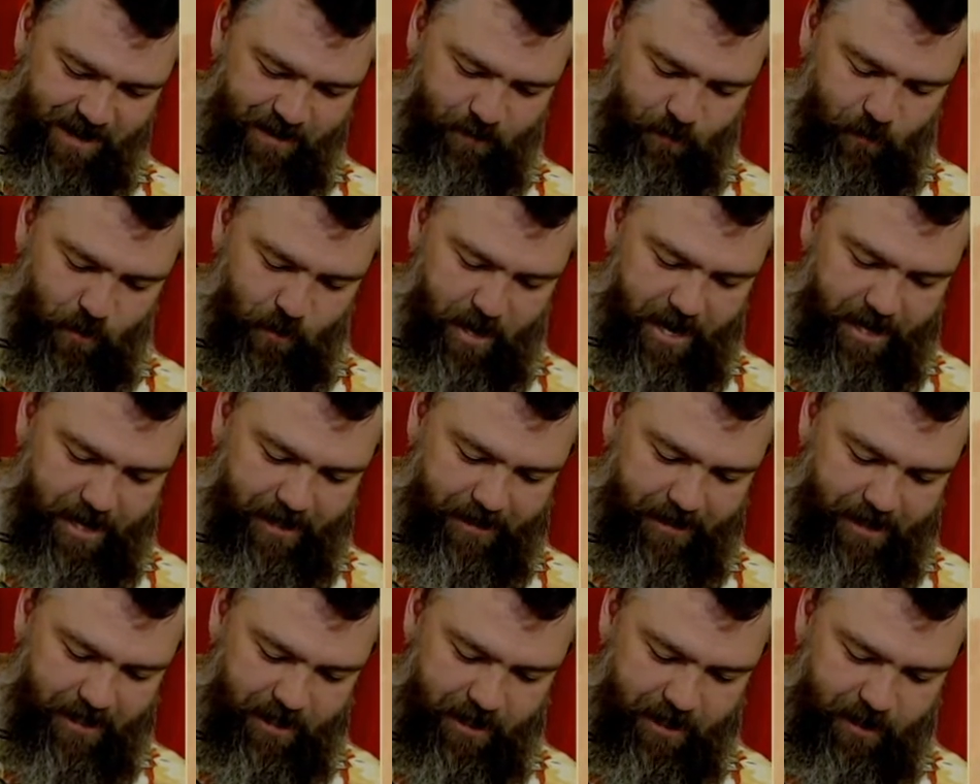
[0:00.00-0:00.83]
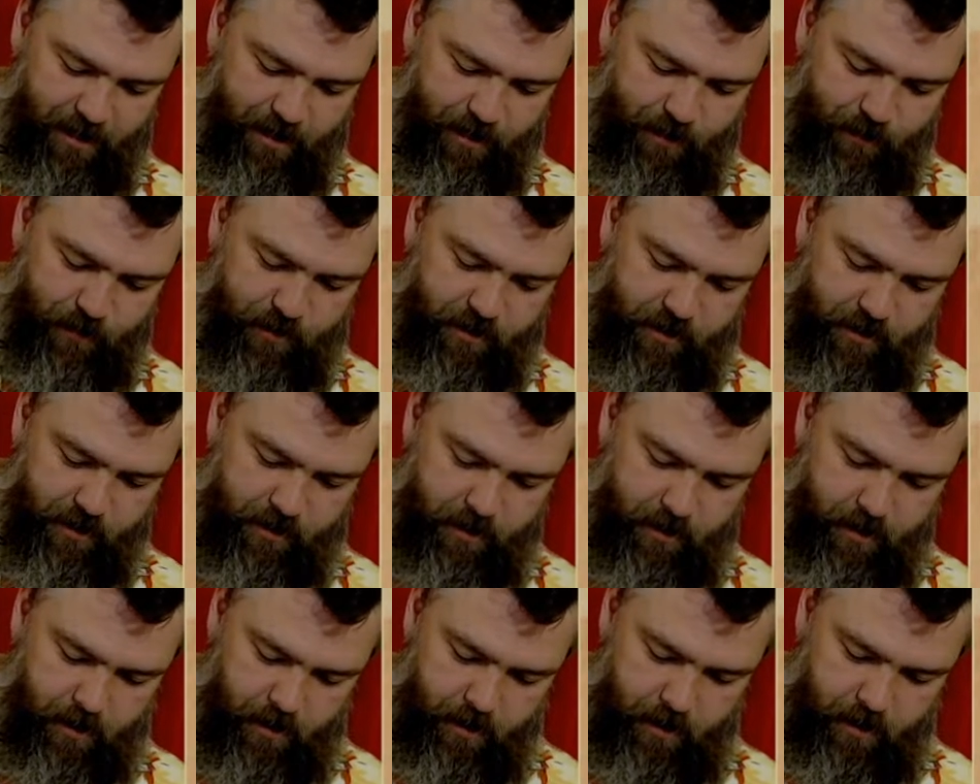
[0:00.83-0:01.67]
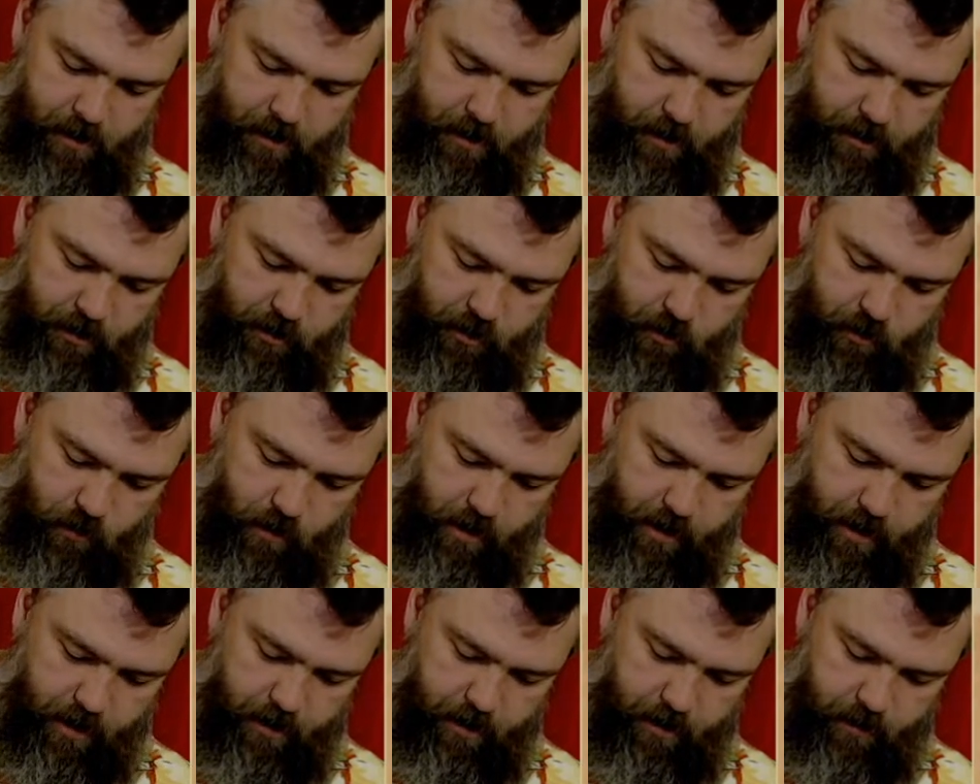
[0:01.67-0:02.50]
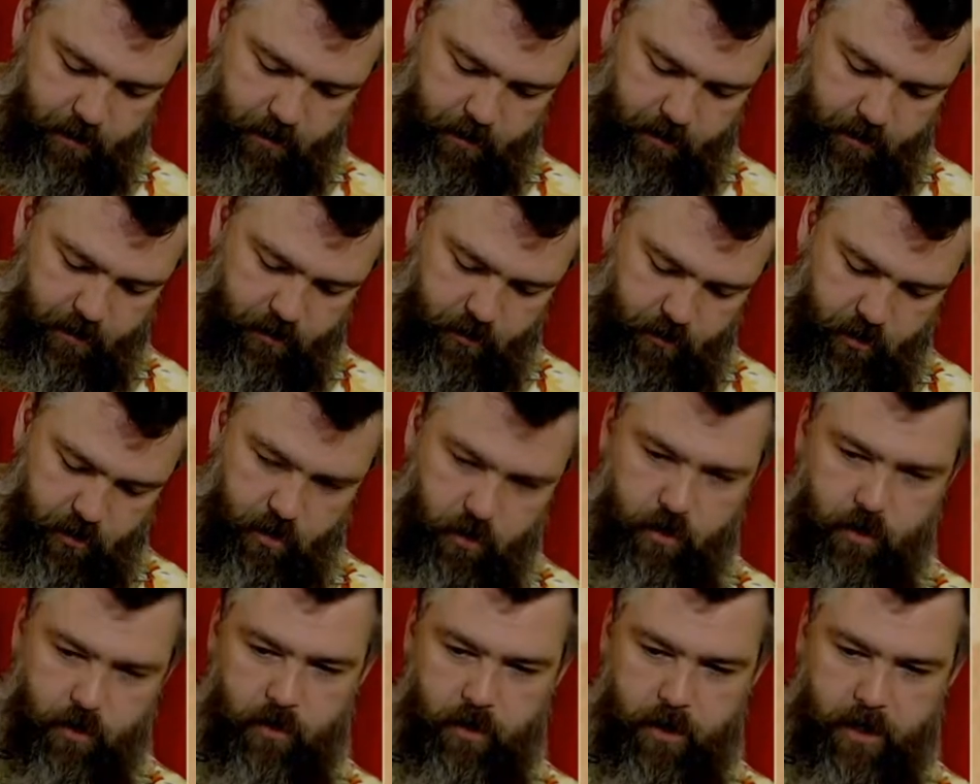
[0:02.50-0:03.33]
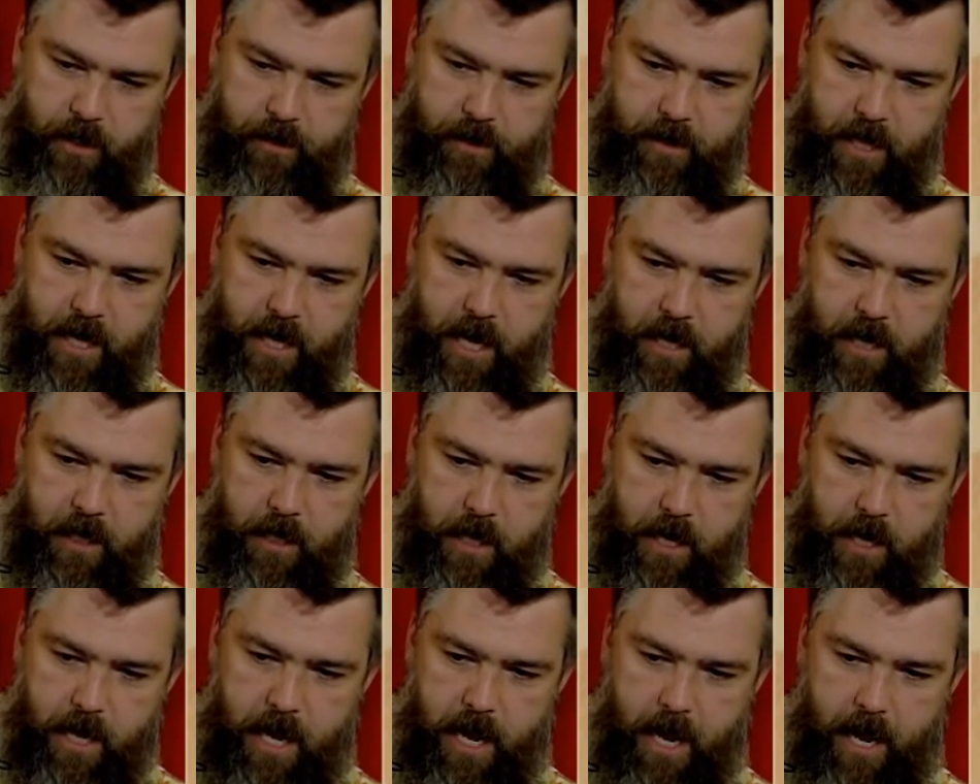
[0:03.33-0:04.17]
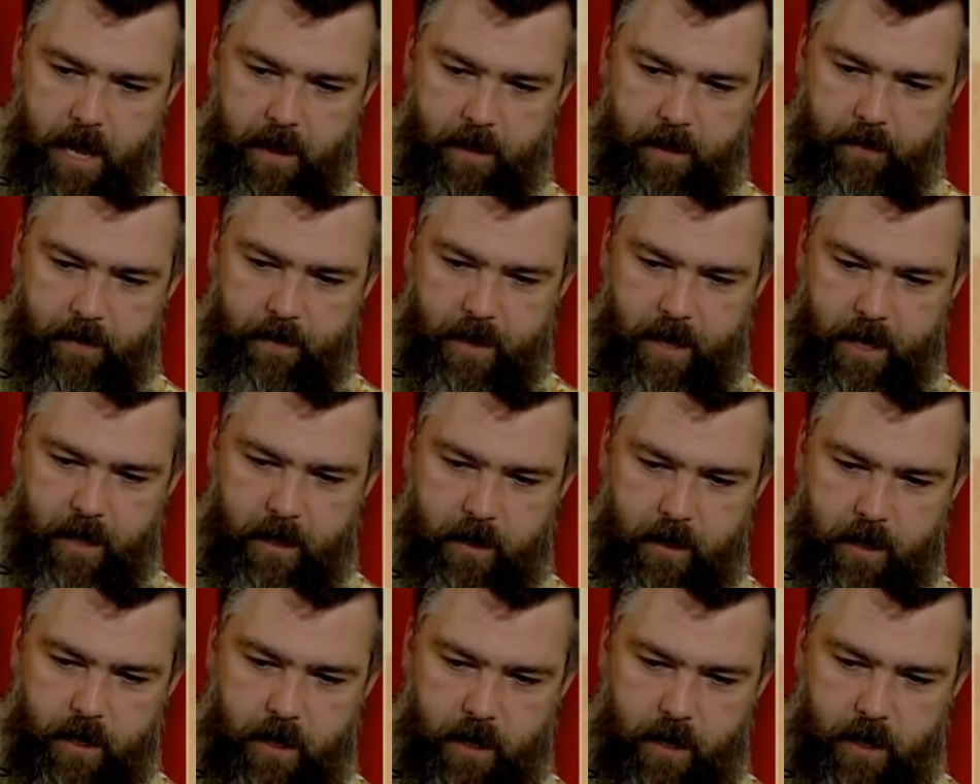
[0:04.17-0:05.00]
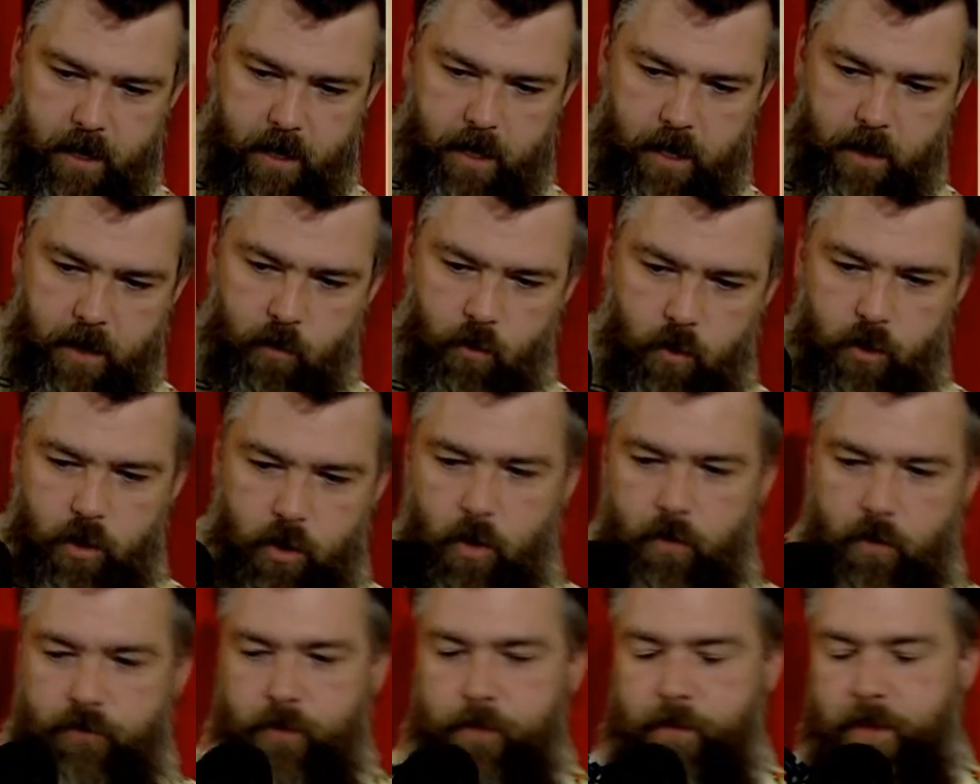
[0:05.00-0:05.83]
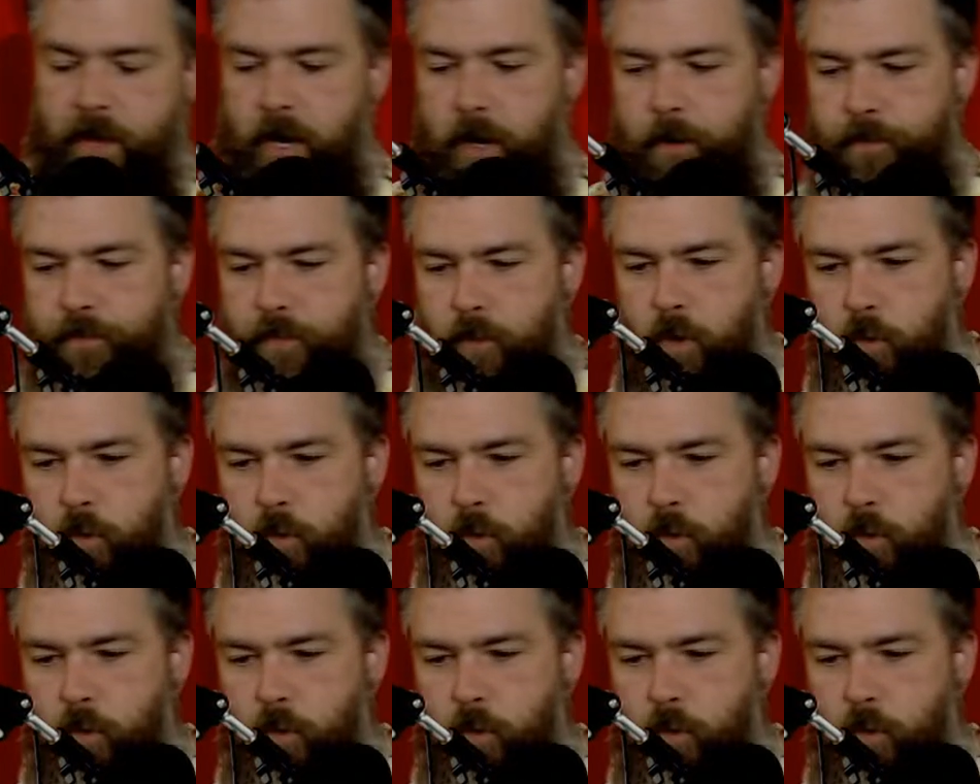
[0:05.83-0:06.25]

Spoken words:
Brad Libs. That's right. Let's go like that. And then we'll go from there.